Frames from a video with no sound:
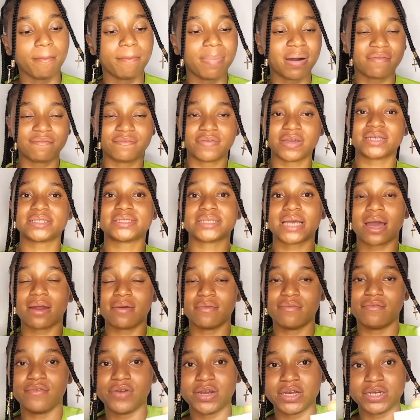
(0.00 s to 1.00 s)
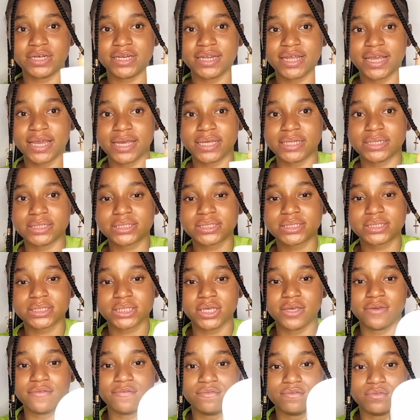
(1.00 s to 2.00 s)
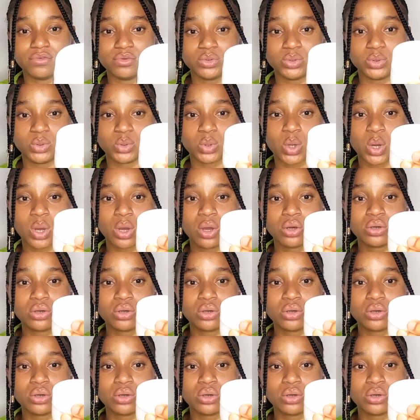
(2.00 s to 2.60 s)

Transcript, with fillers: perfect and radiant even